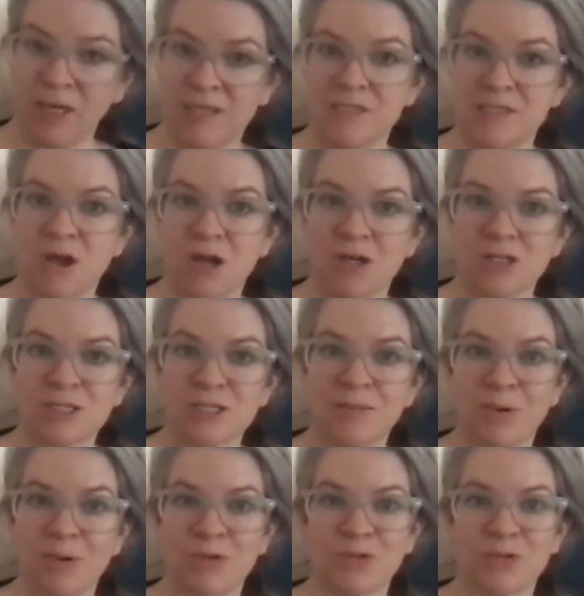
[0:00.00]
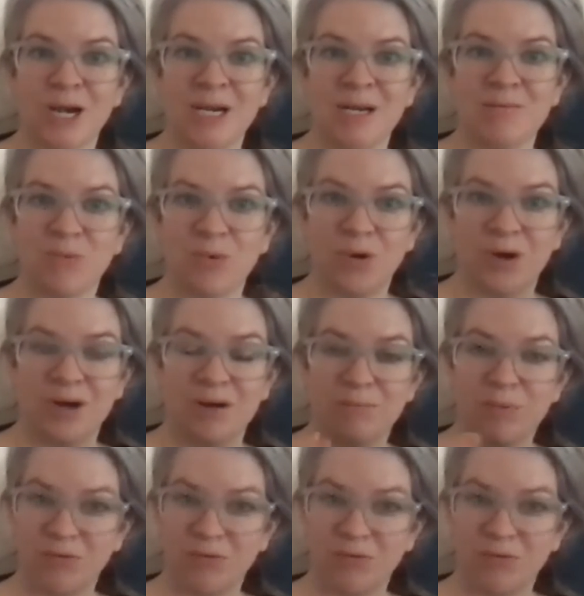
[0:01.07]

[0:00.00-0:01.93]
it's not just about training more